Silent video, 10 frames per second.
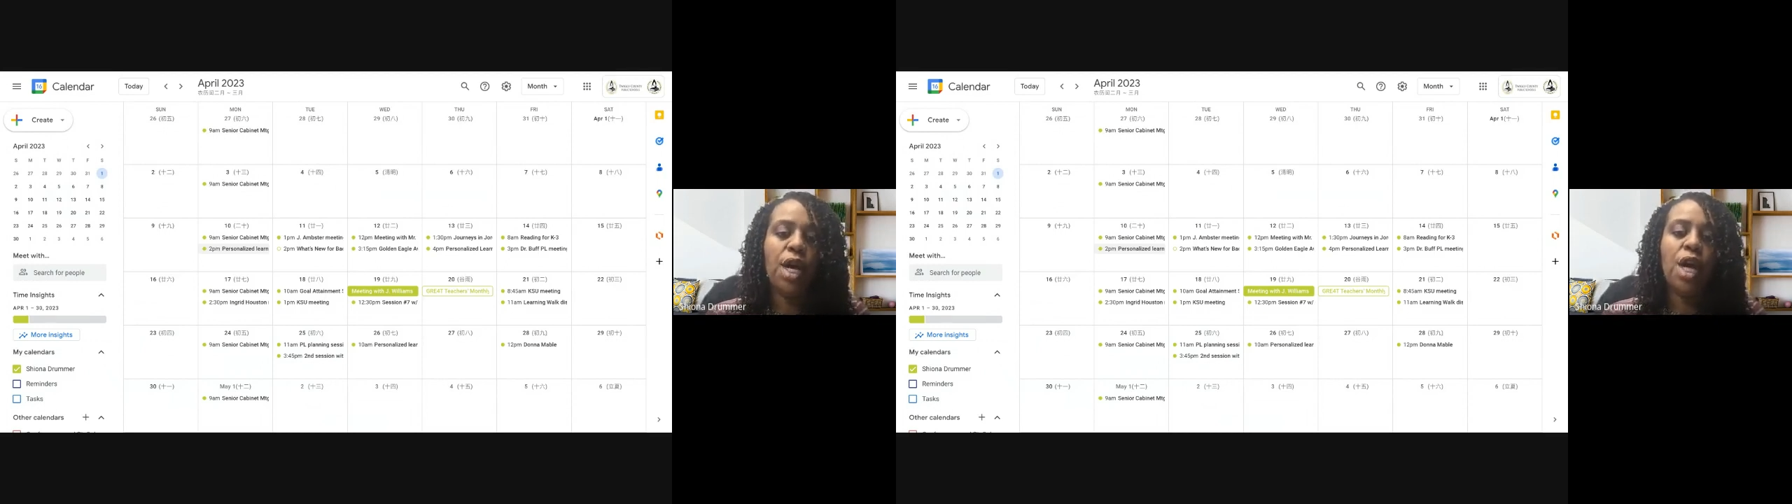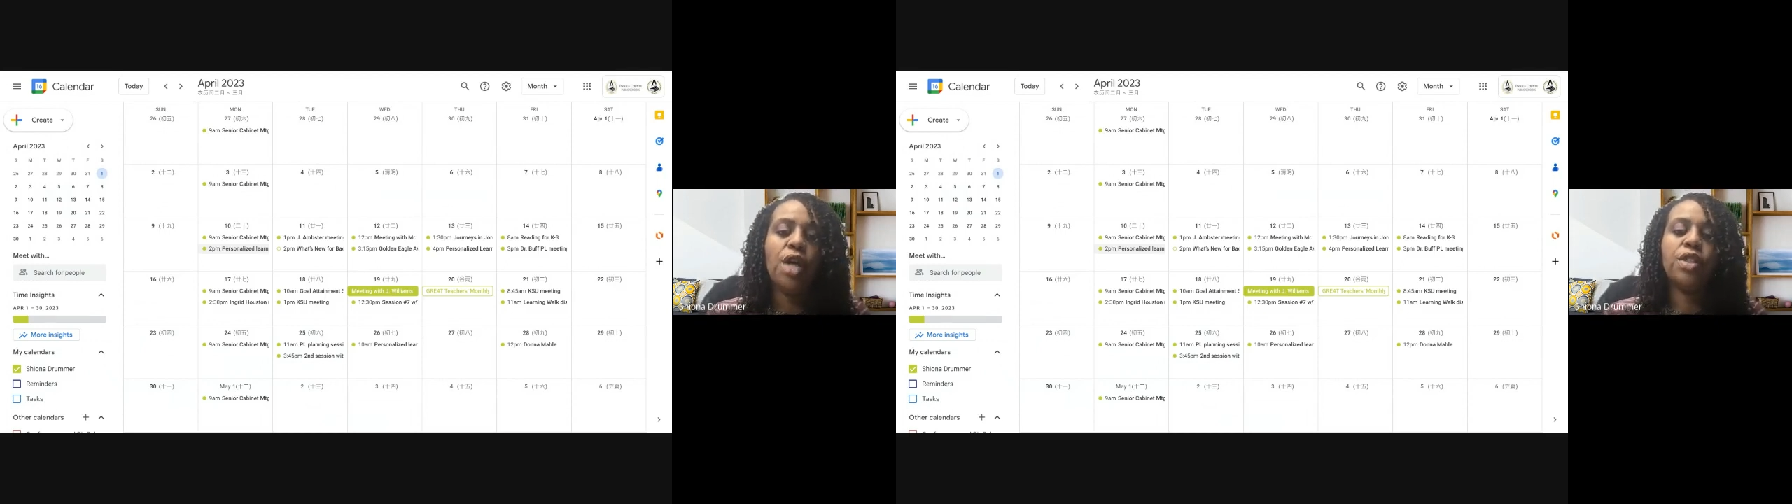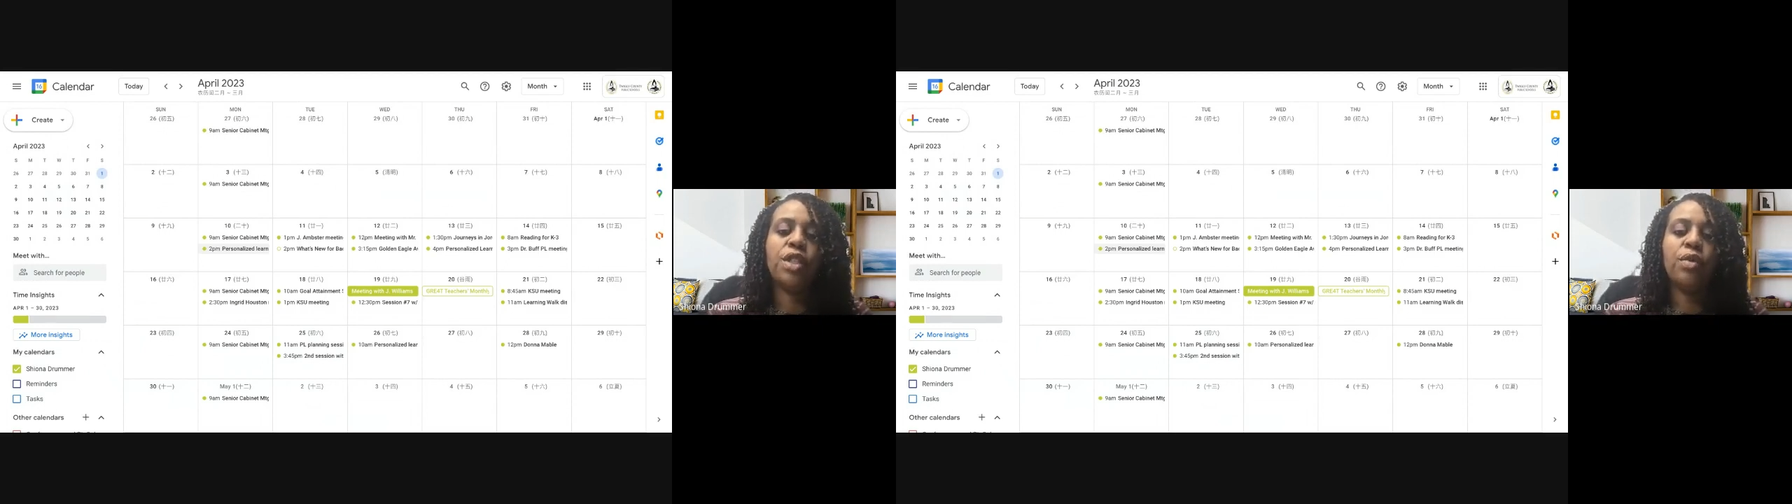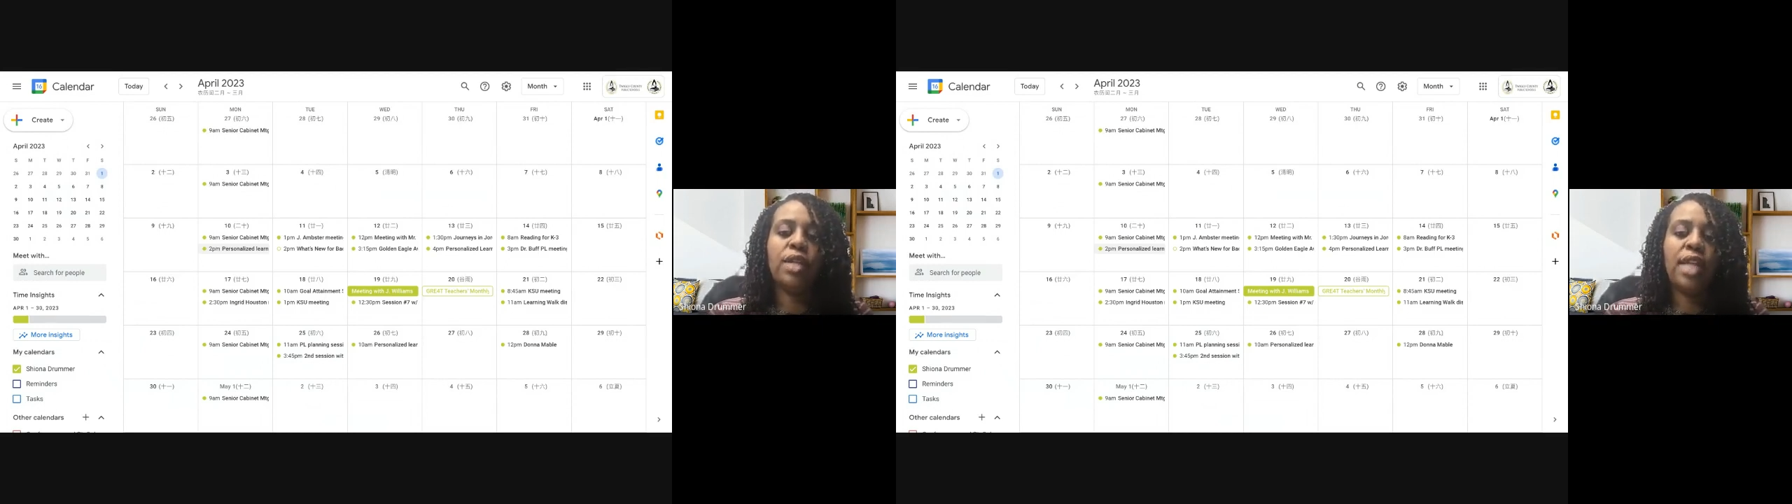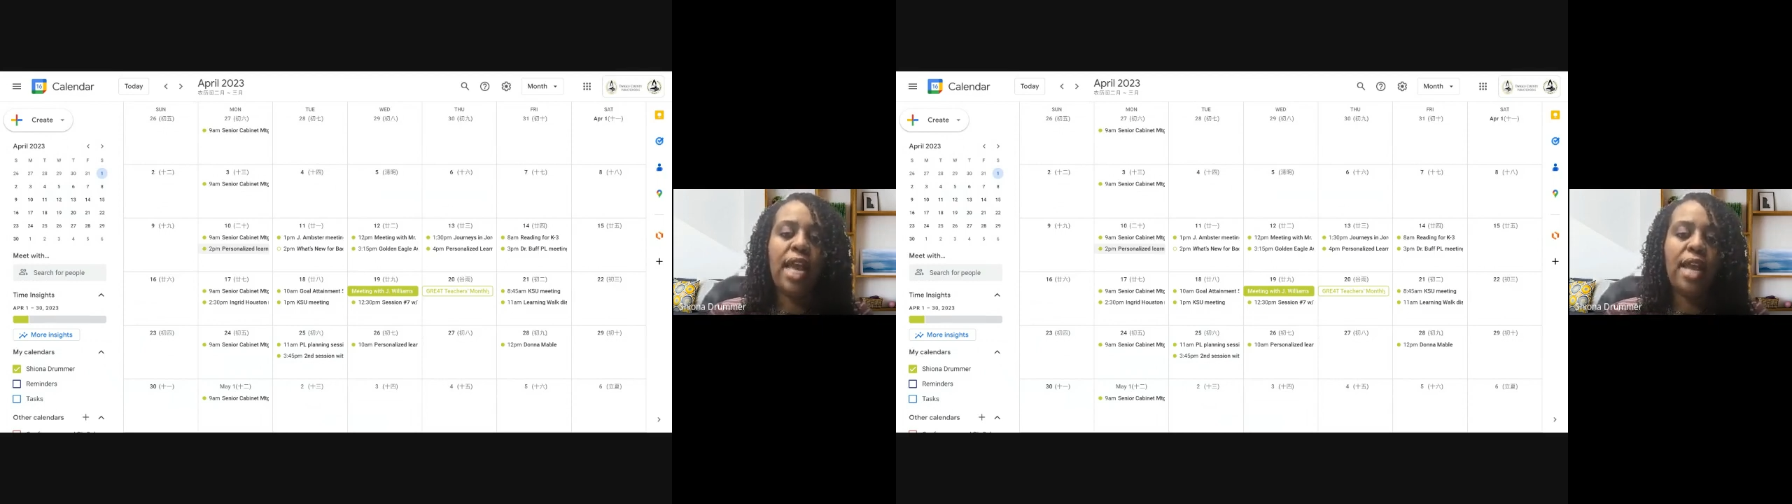So
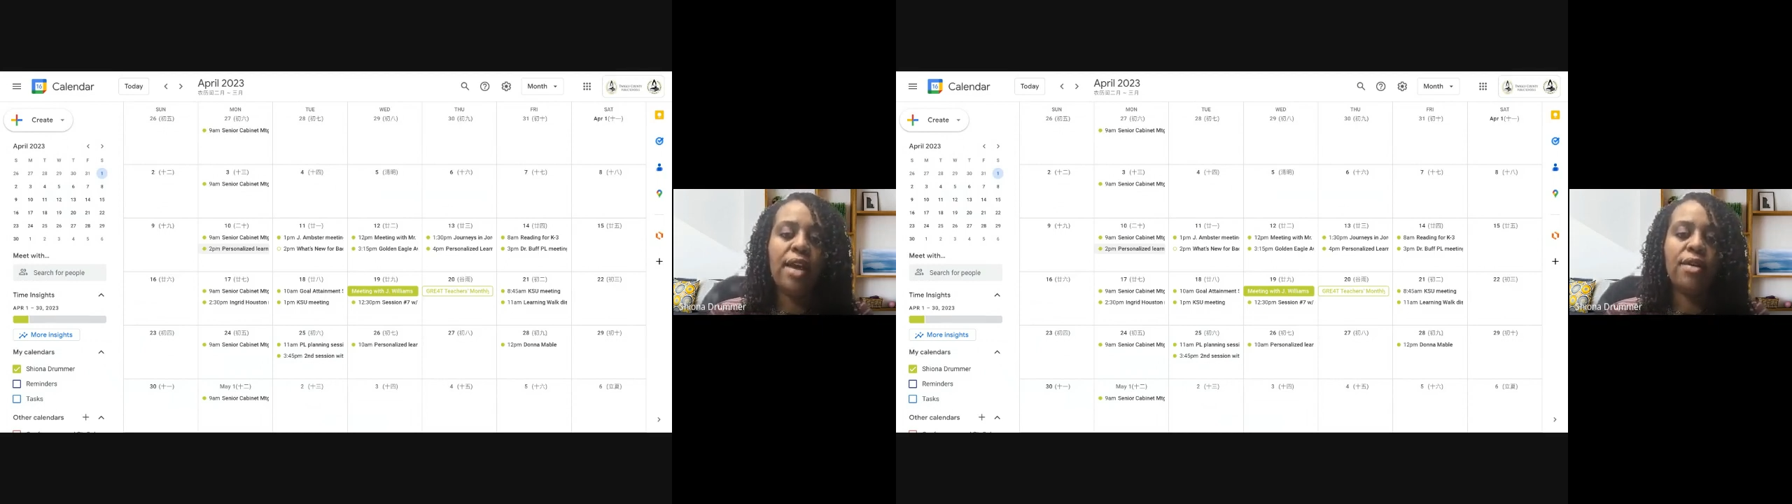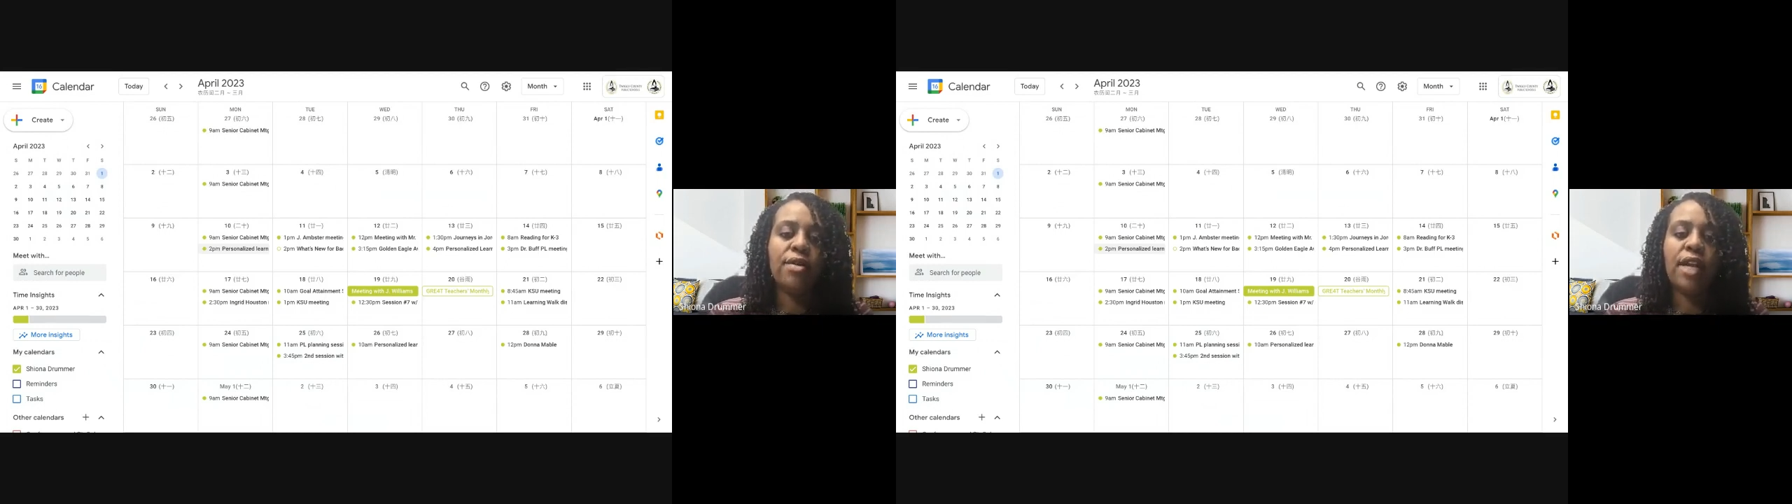now